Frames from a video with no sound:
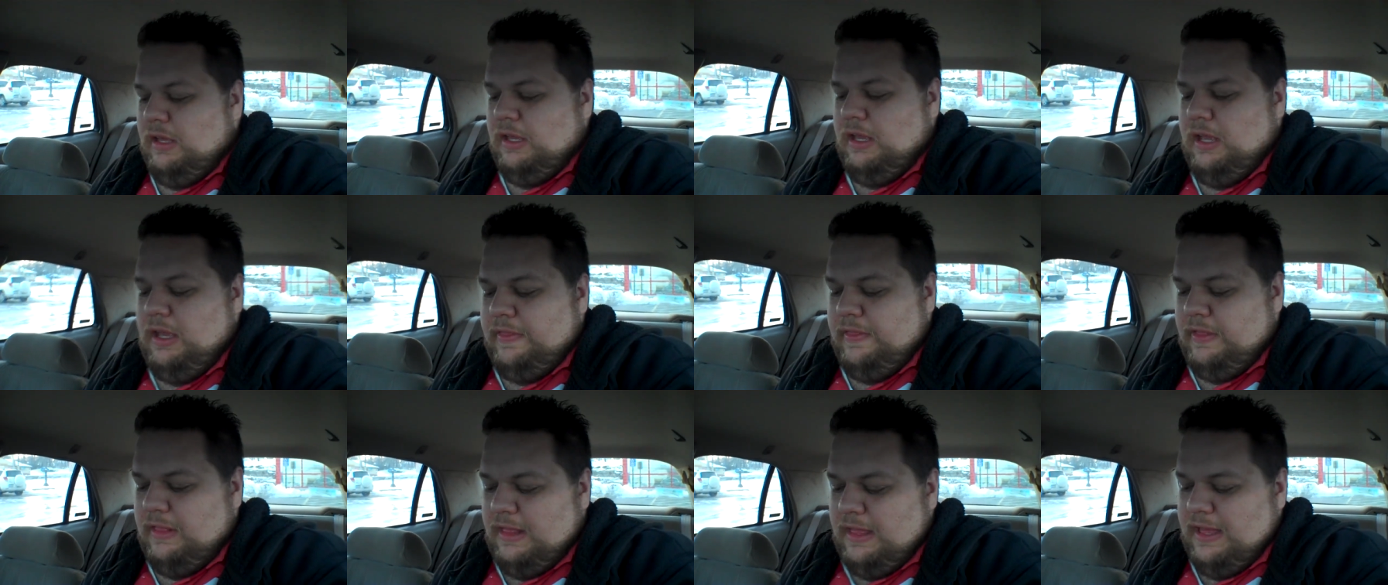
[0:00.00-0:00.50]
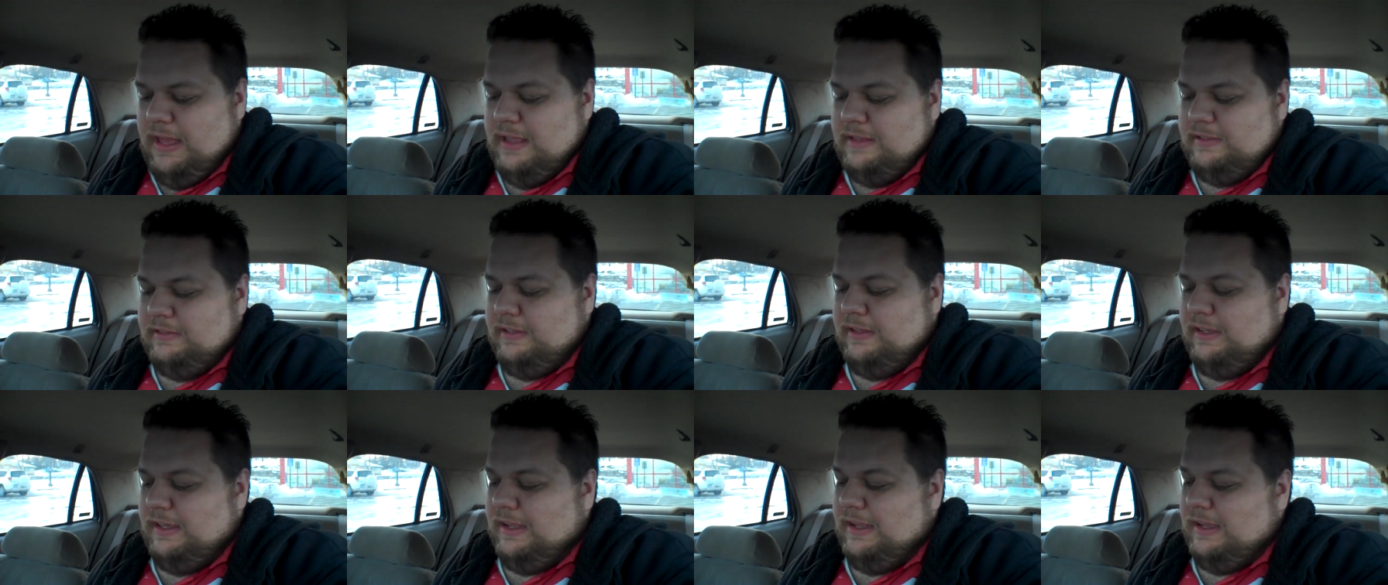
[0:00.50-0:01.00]
And the
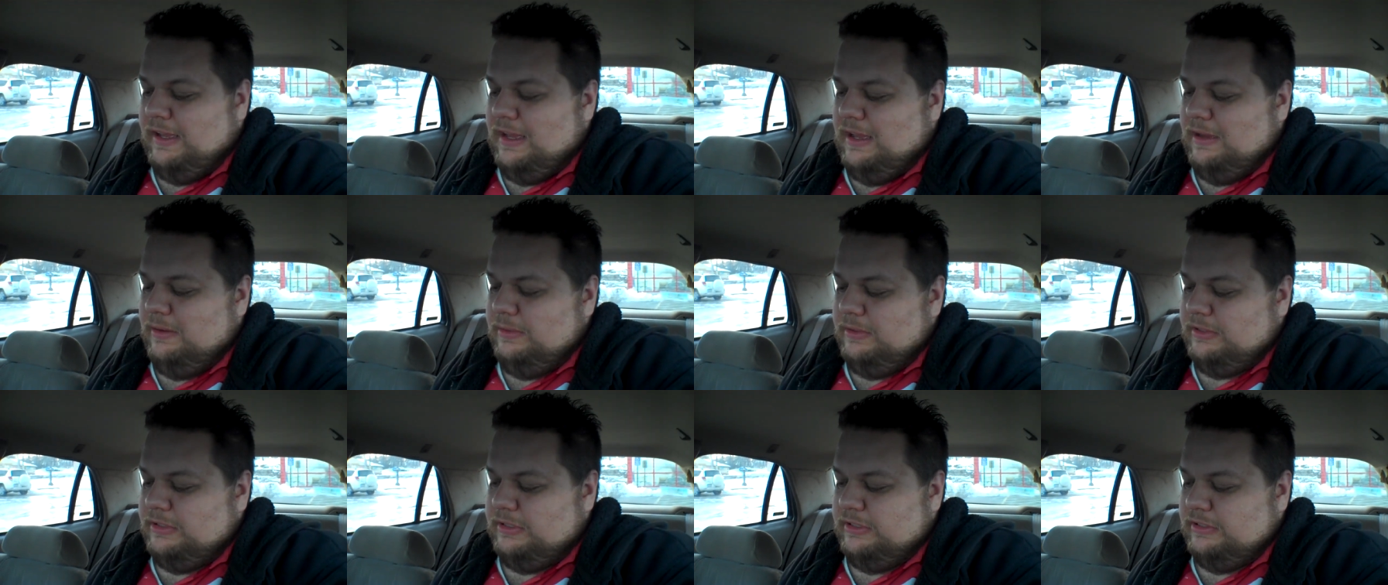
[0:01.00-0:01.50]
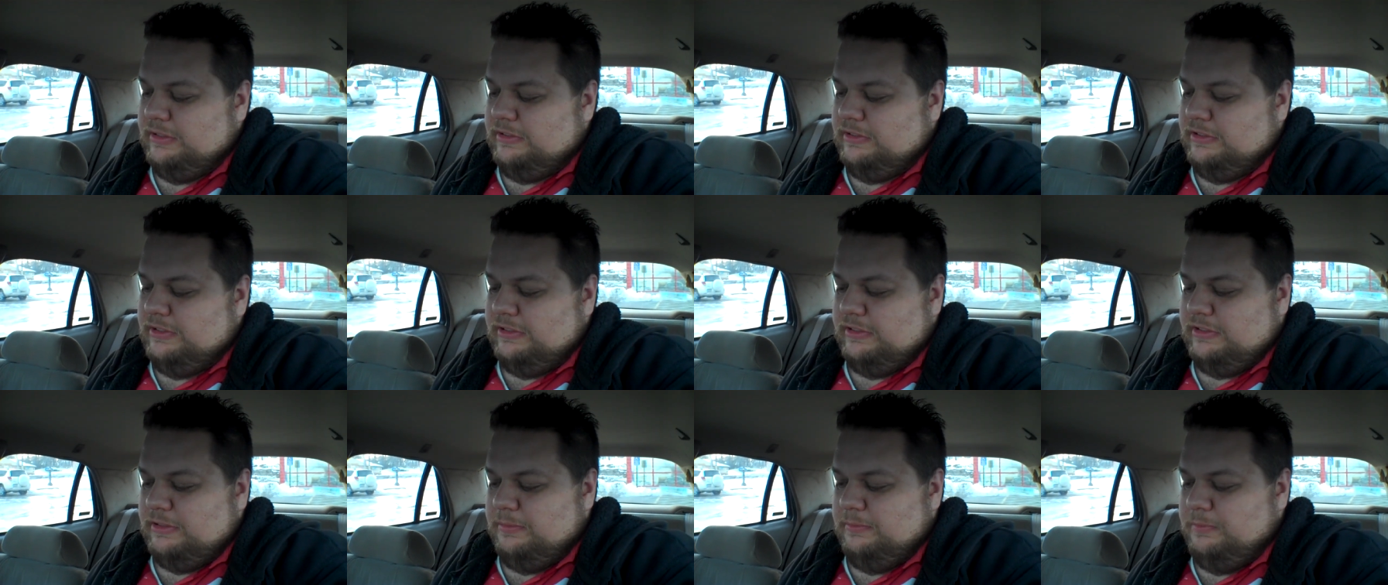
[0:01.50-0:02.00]
last thing I got, which is
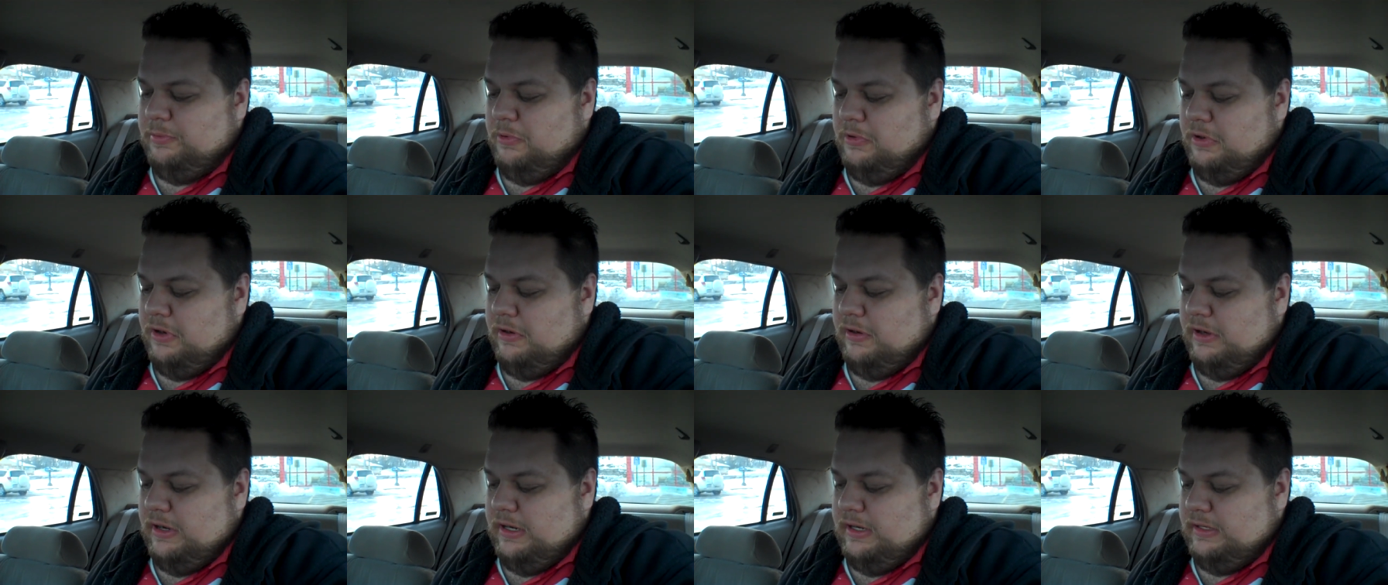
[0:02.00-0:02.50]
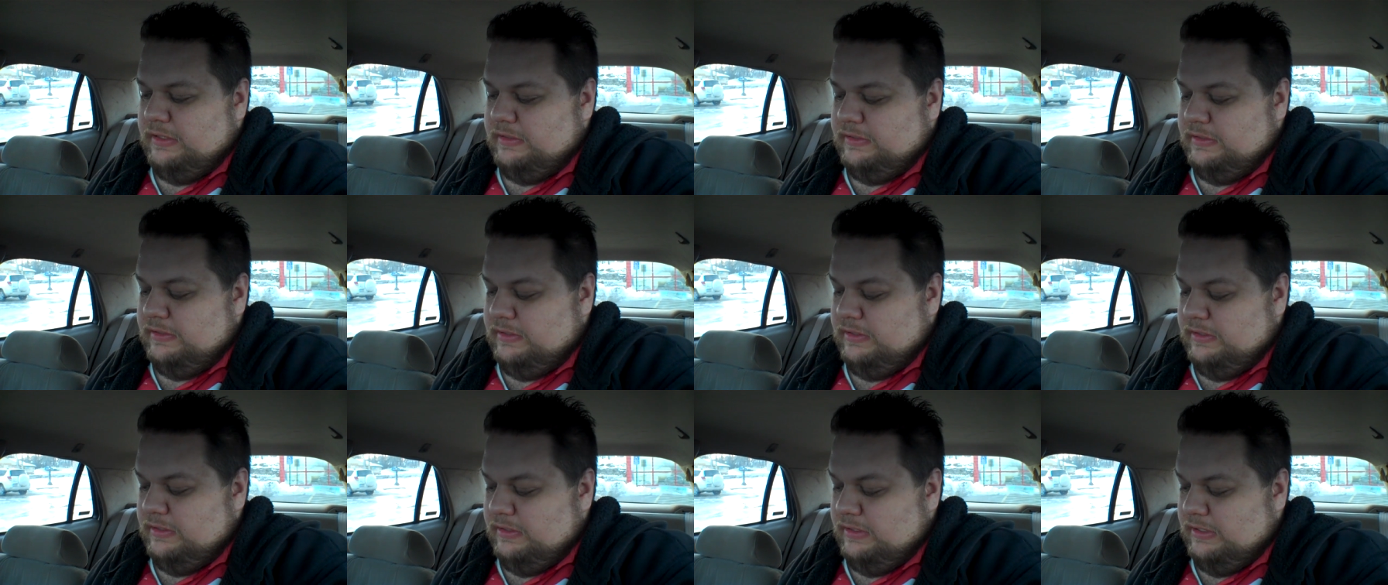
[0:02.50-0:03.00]
just some pork
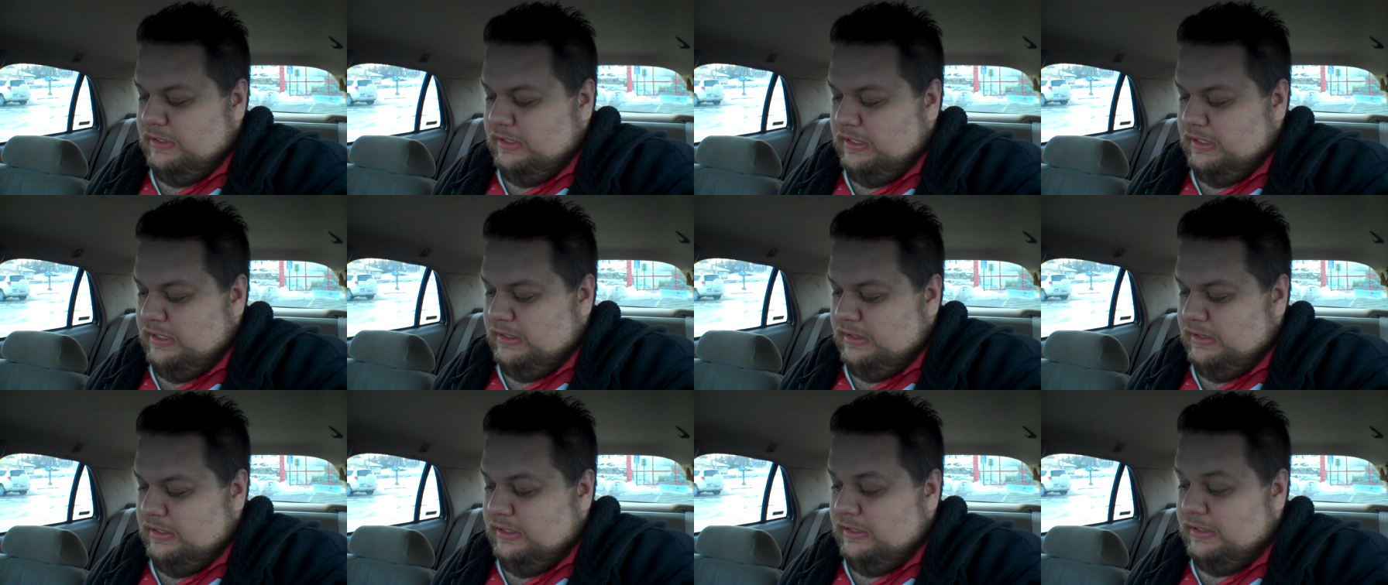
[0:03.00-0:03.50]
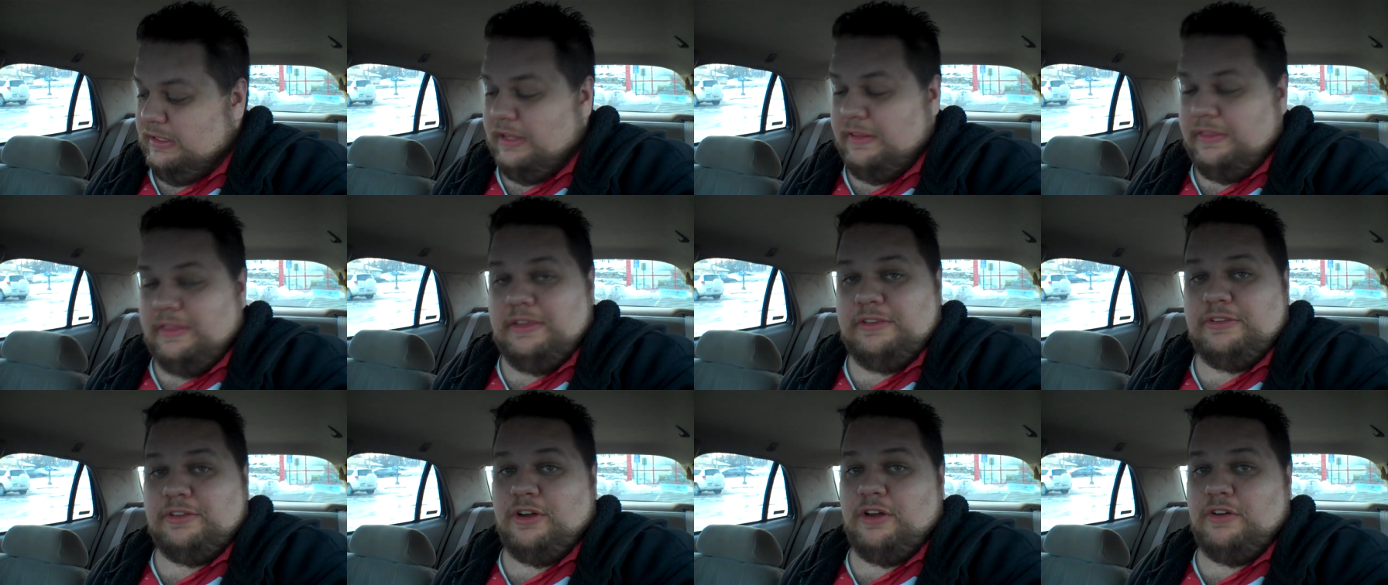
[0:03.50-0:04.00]
rinds. Again, now
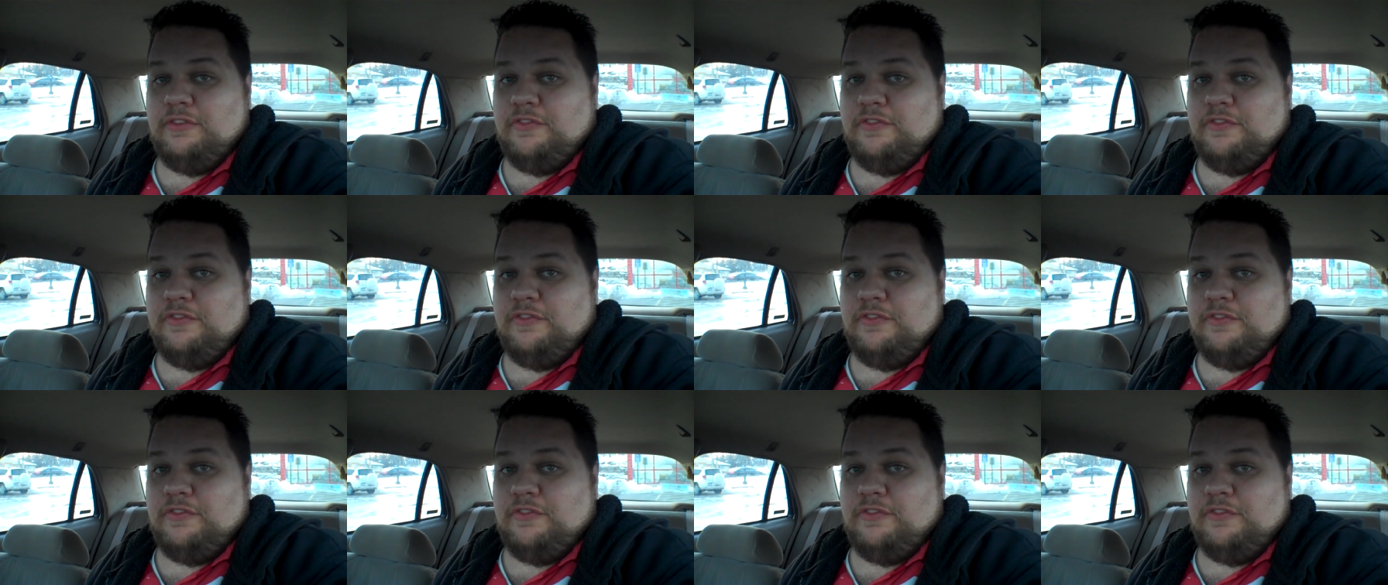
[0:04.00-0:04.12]
these are